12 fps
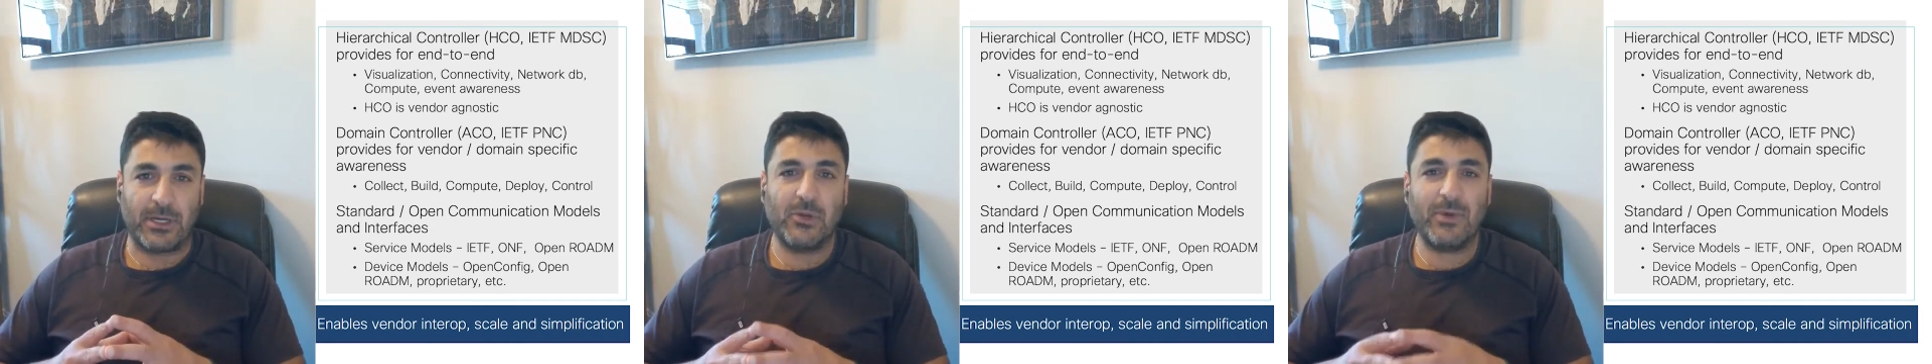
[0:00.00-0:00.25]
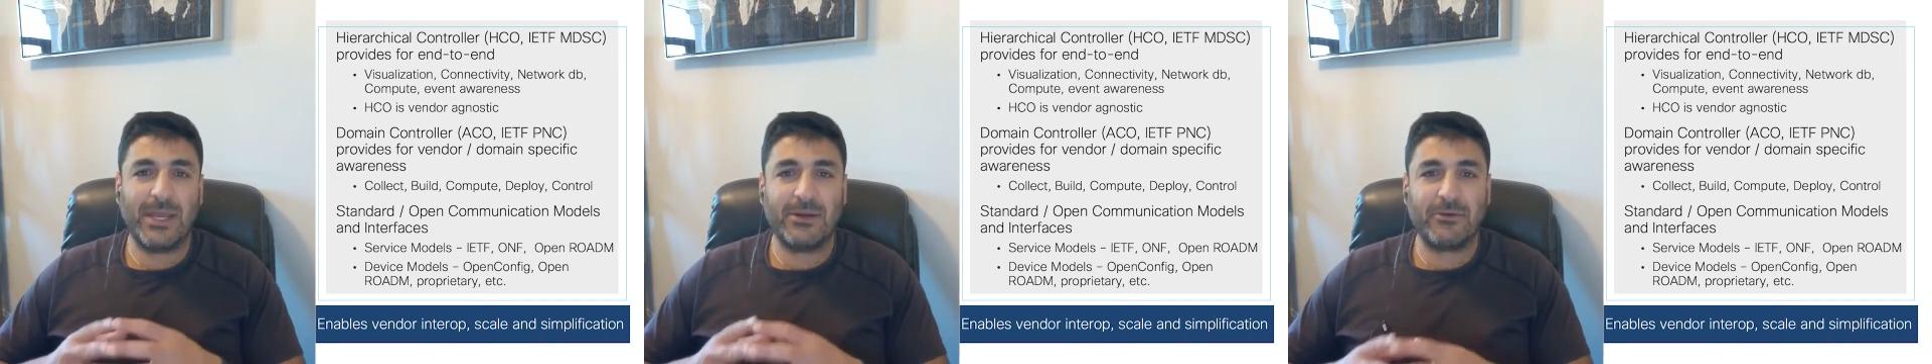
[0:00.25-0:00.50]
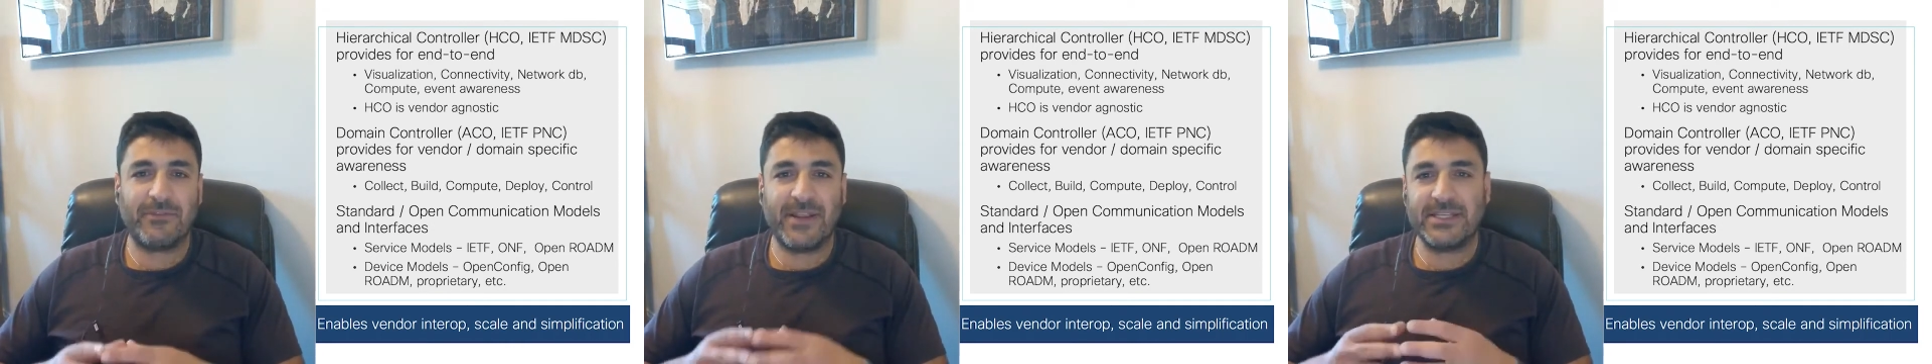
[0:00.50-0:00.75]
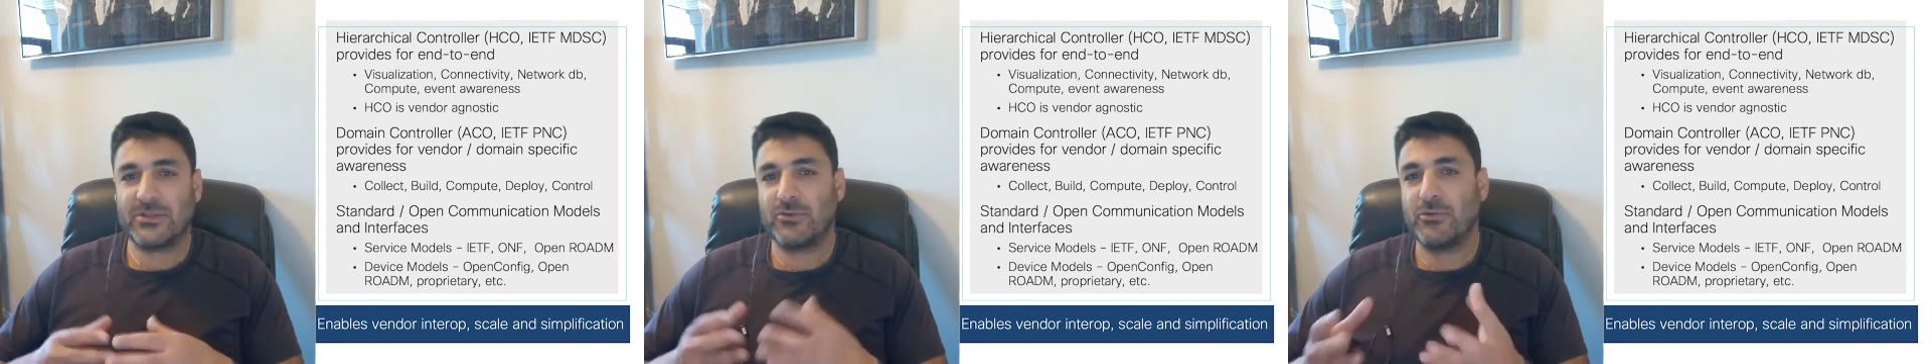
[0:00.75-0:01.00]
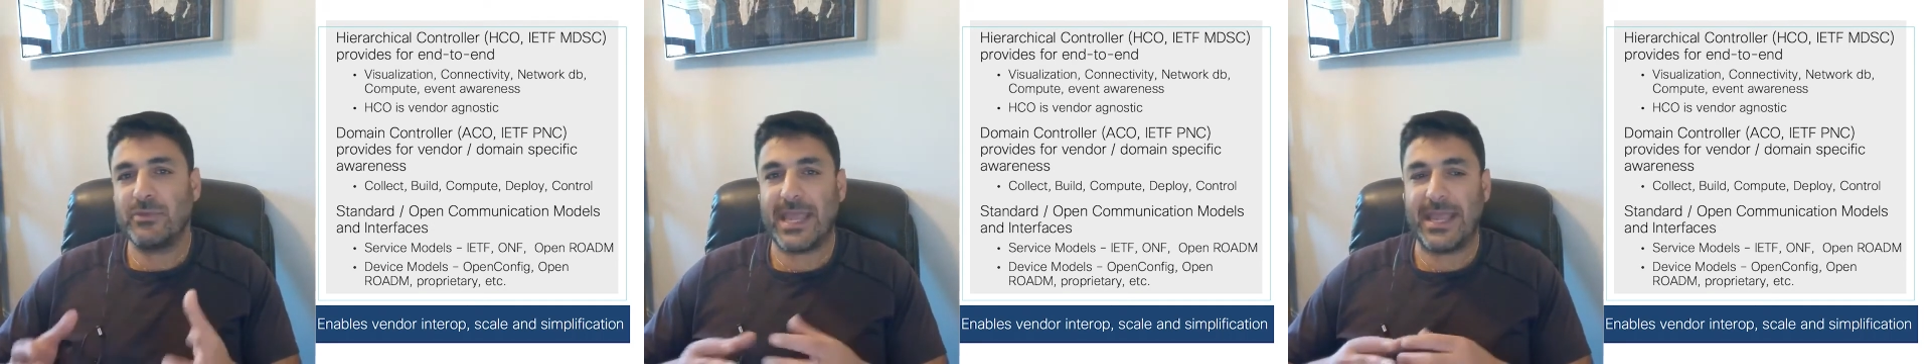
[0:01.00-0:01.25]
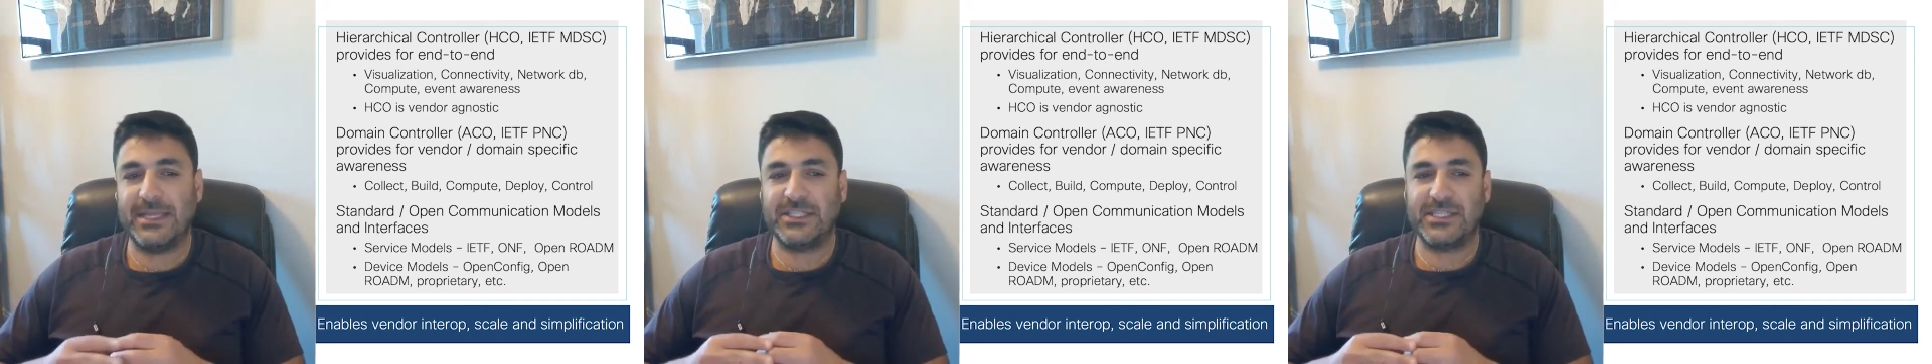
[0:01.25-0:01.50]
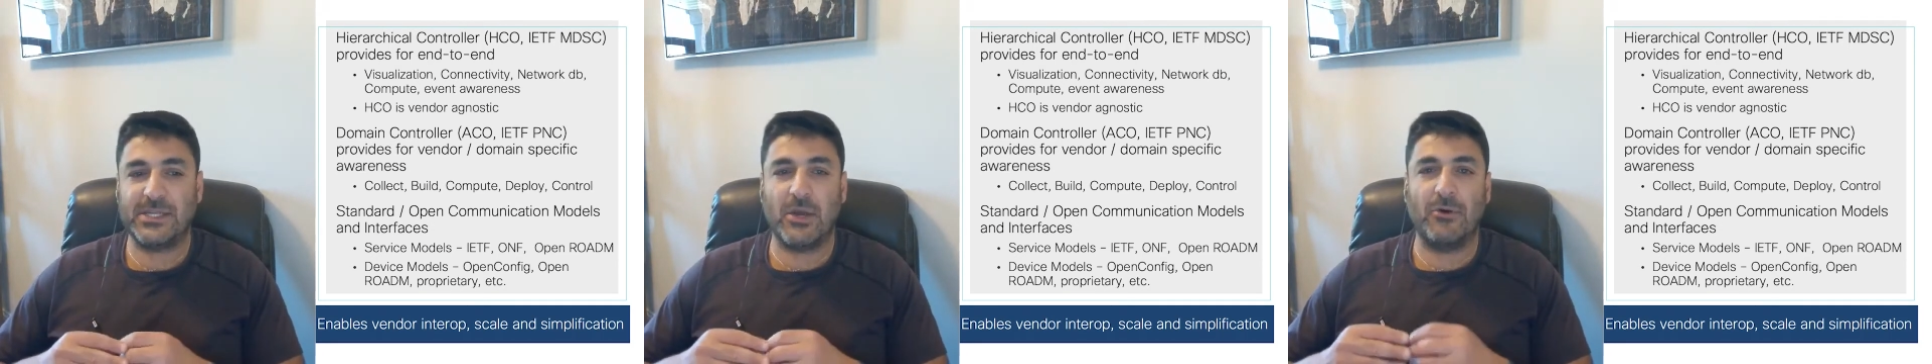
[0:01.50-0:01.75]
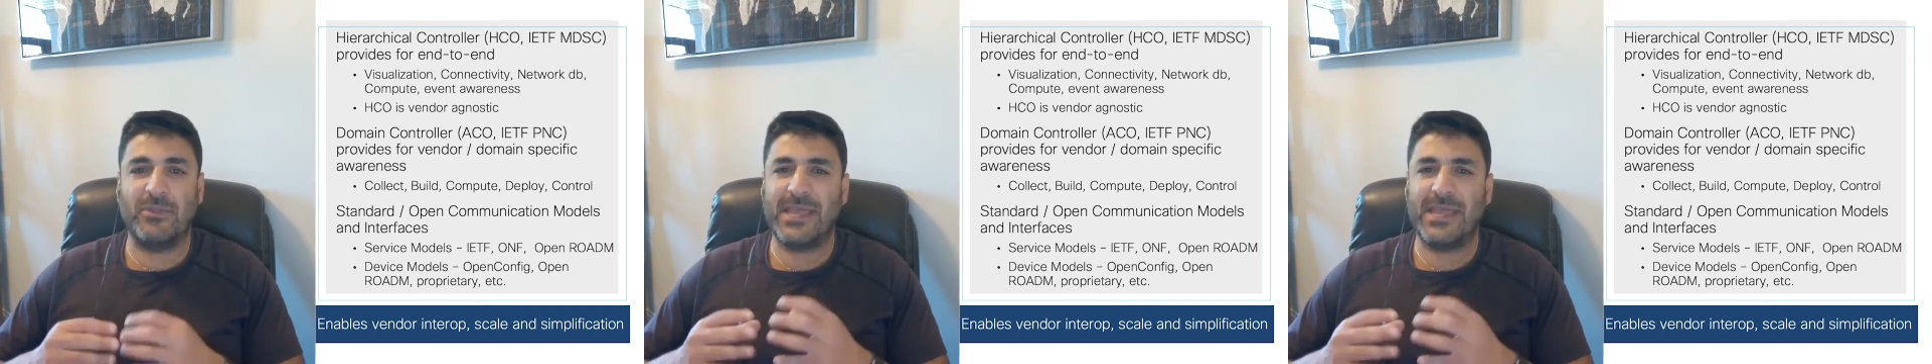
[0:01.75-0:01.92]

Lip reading: You interface through the HCO.